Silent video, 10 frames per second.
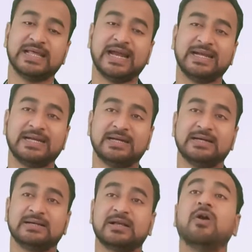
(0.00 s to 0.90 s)
that
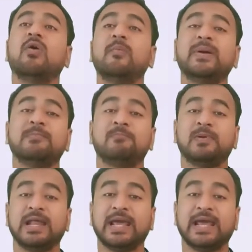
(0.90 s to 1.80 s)
government
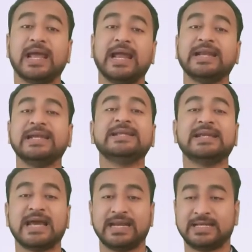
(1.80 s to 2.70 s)
play an
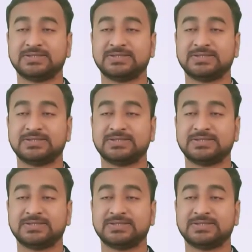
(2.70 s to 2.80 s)
indirect.